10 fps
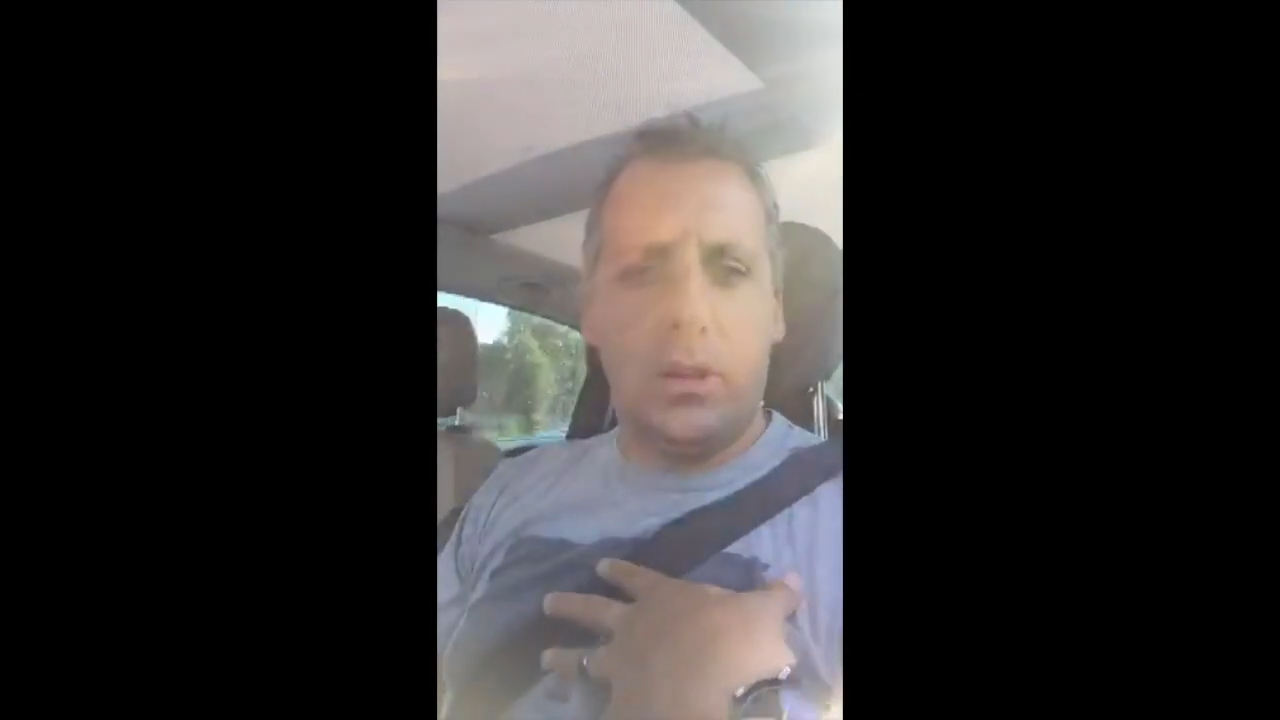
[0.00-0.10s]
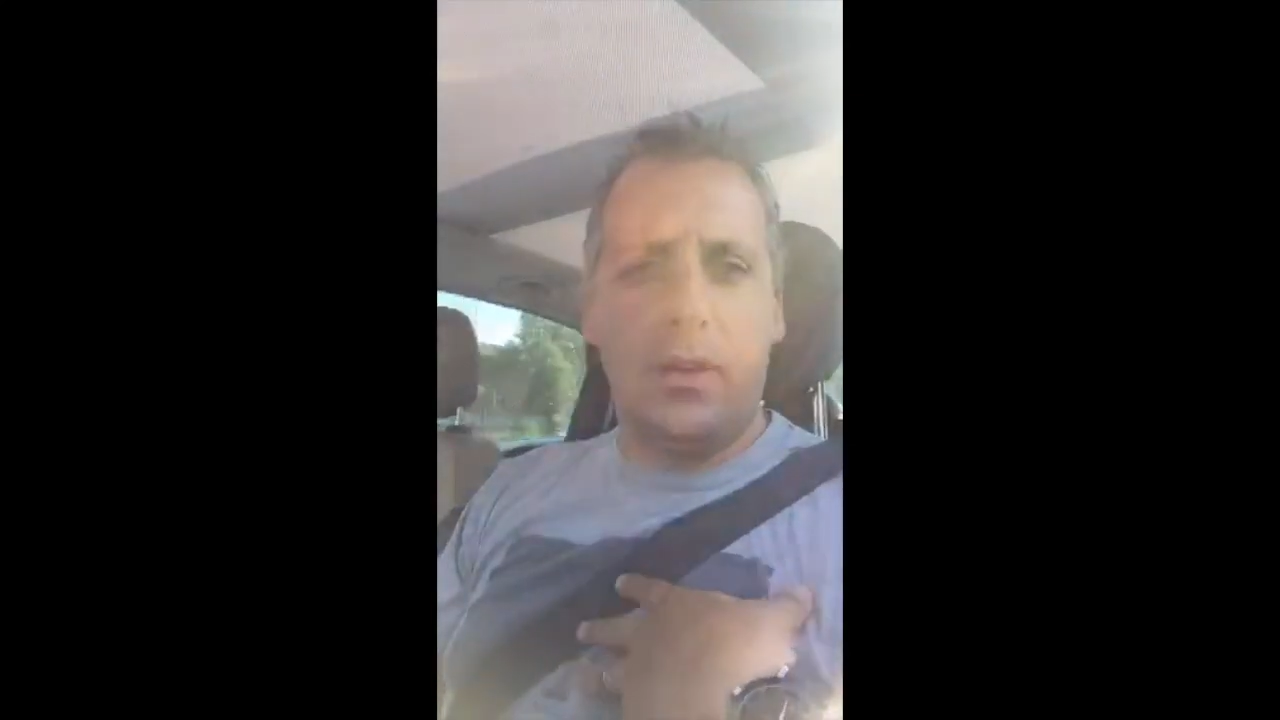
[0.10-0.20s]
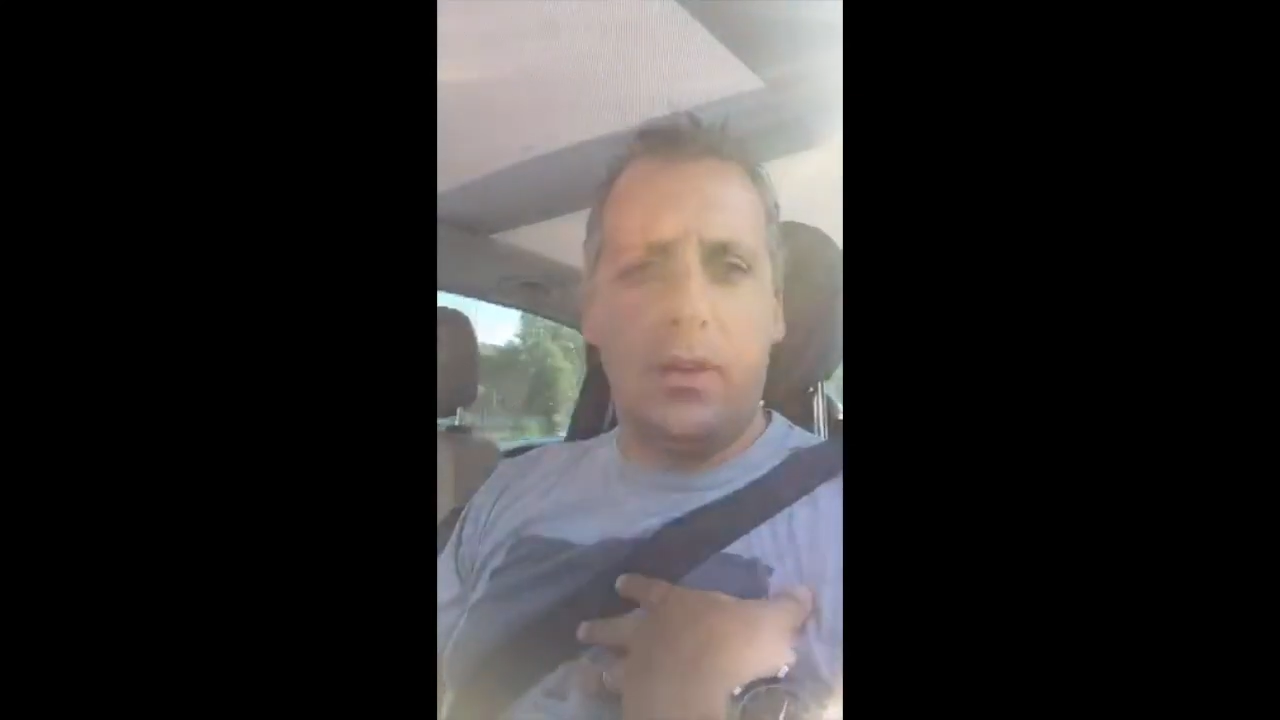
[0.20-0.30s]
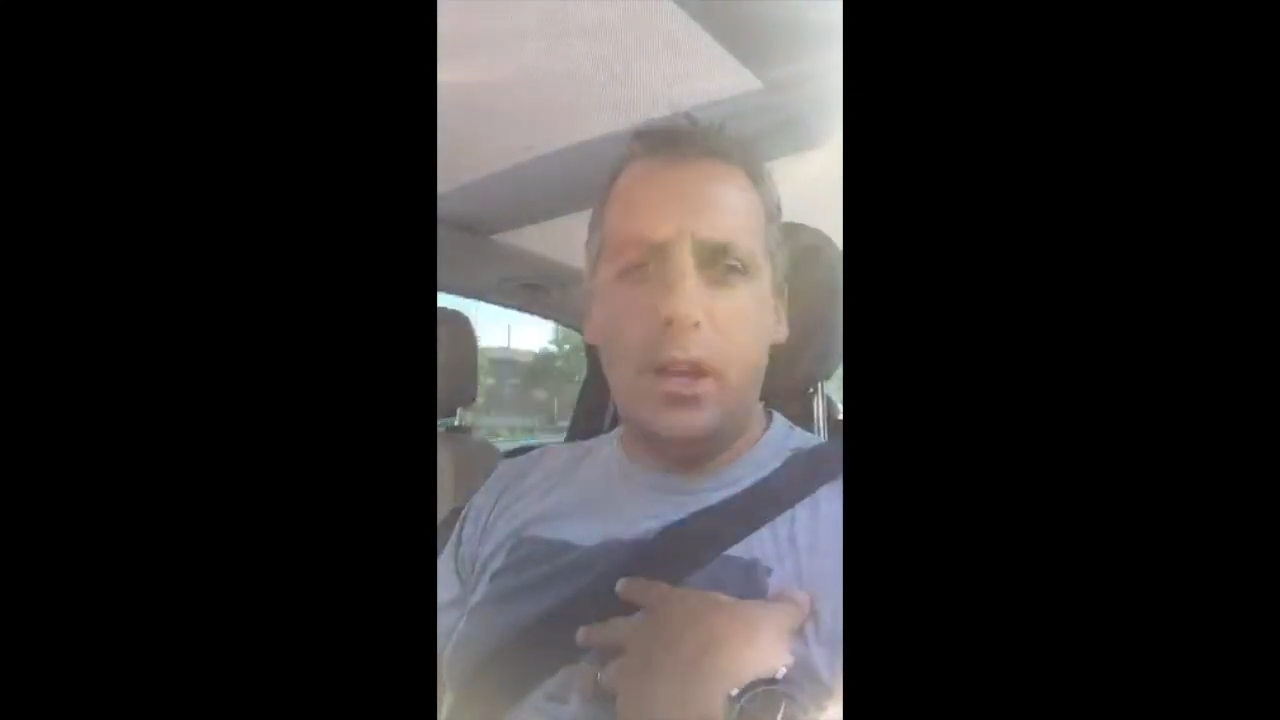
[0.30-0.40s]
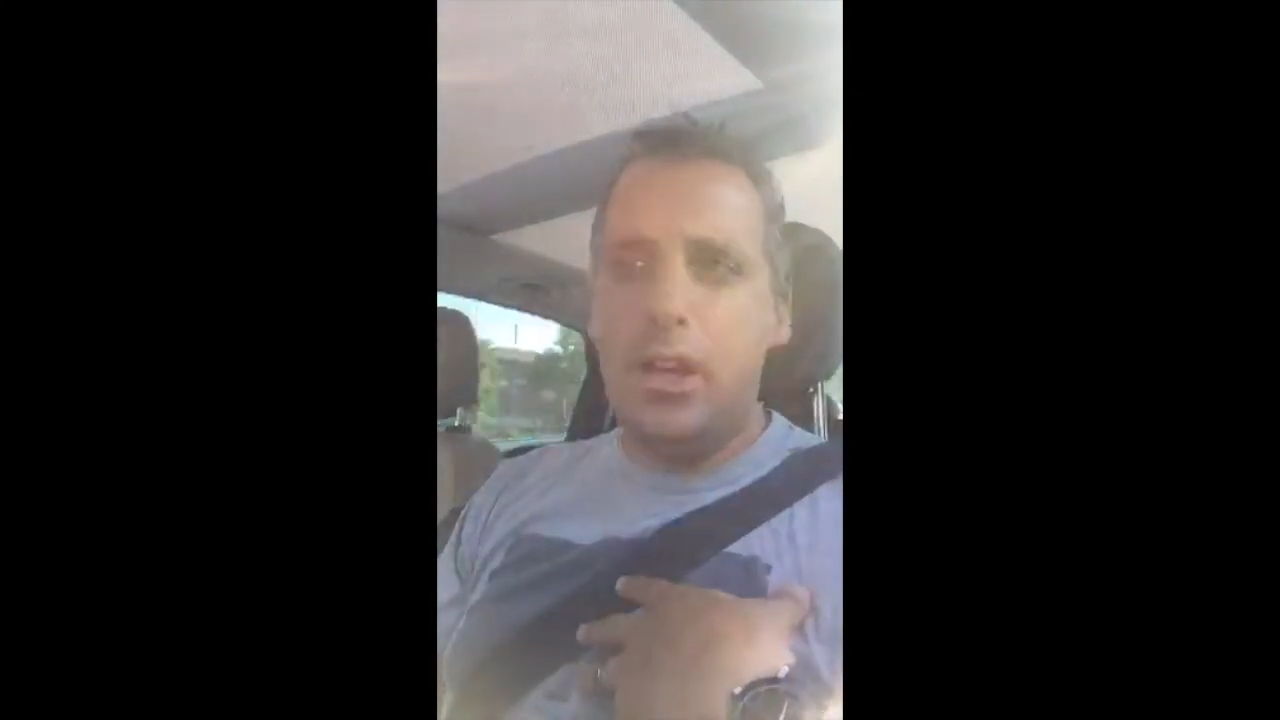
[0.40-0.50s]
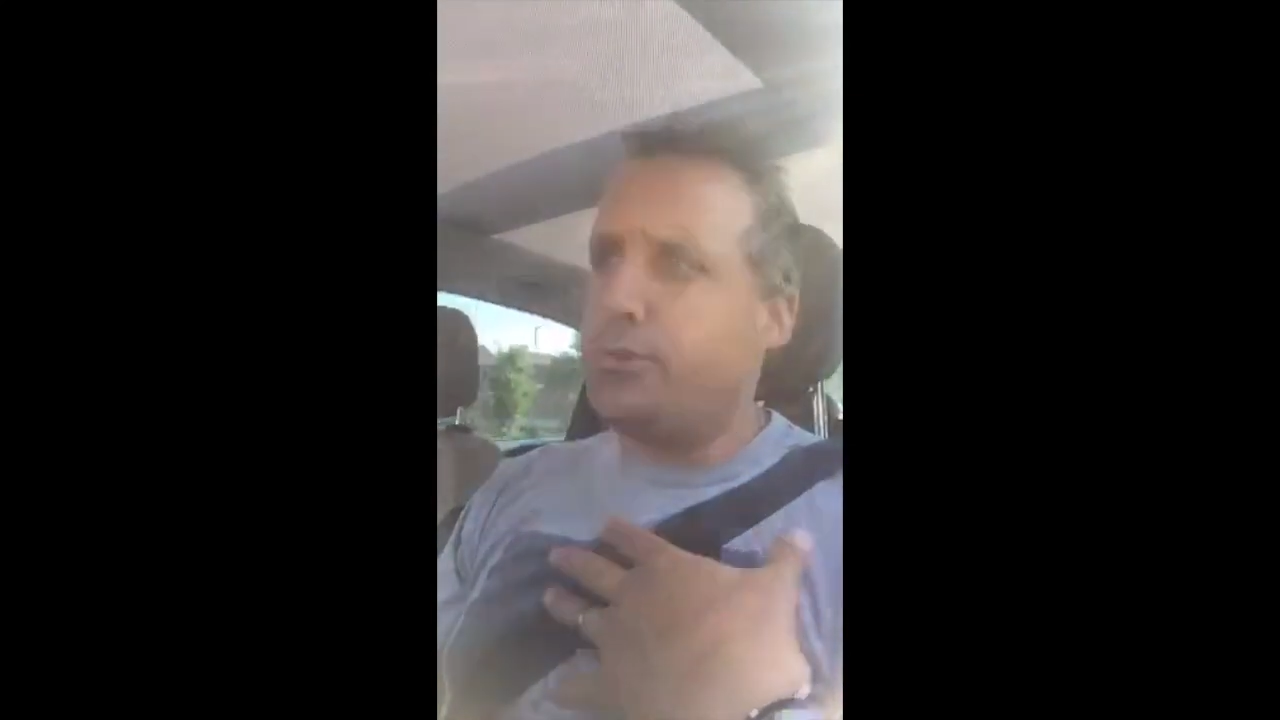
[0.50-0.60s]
lover,